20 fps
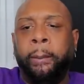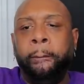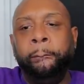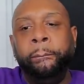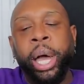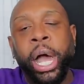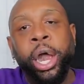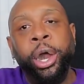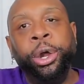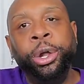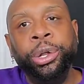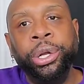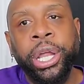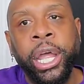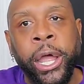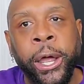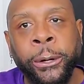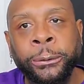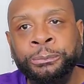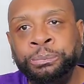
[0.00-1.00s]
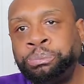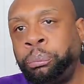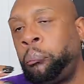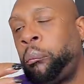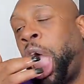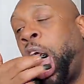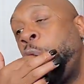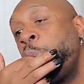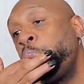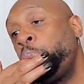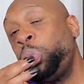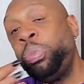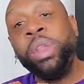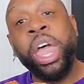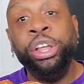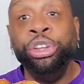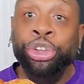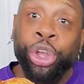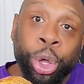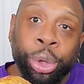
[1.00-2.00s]
some bird ham.
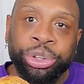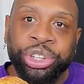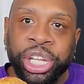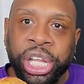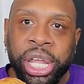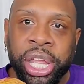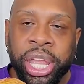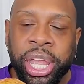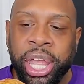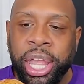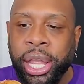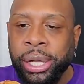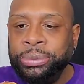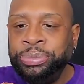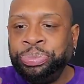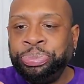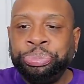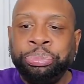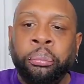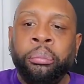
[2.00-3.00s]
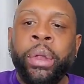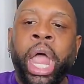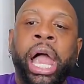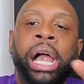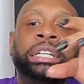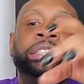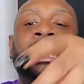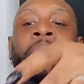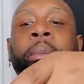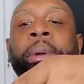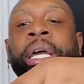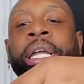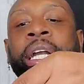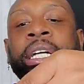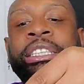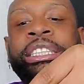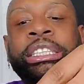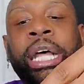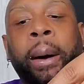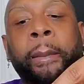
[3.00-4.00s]
You see it? Let me get
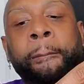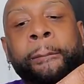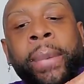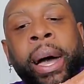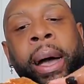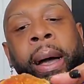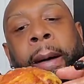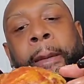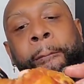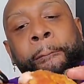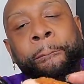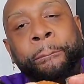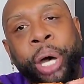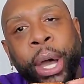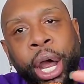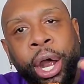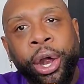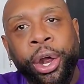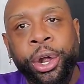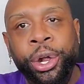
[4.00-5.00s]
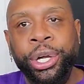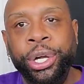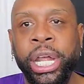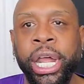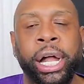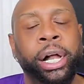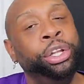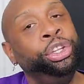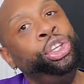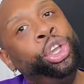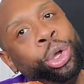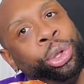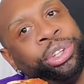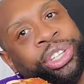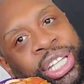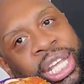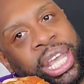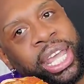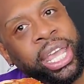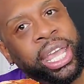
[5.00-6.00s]
us some bird ham. You
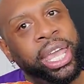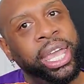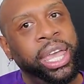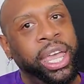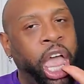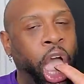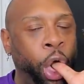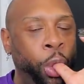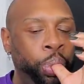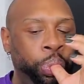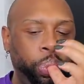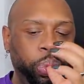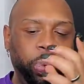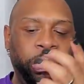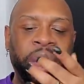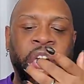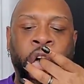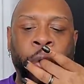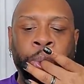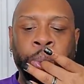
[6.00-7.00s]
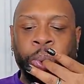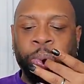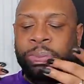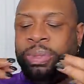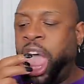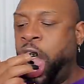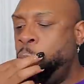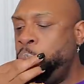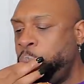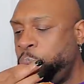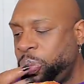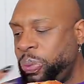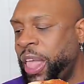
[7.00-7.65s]
see it? Mm-hmm.